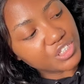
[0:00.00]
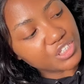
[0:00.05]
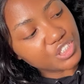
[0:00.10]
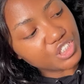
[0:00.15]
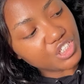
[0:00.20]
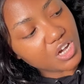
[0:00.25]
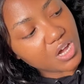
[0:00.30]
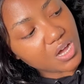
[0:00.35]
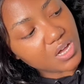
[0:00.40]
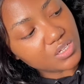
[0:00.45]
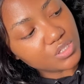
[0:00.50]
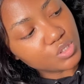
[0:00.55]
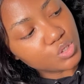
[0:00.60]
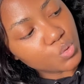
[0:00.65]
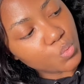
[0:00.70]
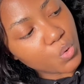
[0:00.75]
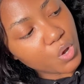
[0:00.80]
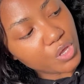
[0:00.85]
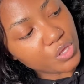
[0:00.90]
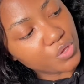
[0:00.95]
chart
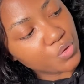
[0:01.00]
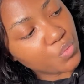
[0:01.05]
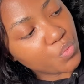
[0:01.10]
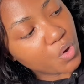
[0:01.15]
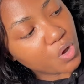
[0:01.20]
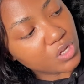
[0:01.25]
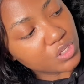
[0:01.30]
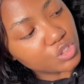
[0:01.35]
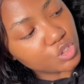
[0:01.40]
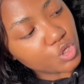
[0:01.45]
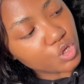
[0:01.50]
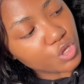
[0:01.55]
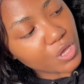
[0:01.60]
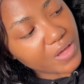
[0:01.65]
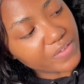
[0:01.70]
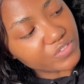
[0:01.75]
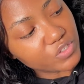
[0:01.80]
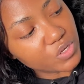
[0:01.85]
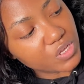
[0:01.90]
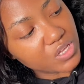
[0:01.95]
to what you want. So you
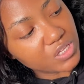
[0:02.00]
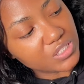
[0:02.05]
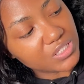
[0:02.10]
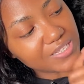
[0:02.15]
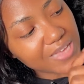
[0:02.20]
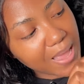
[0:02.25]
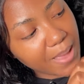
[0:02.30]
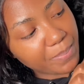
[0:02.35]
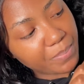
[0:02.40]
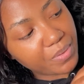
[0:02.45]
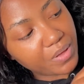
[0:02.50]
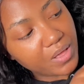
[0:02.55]
have to tap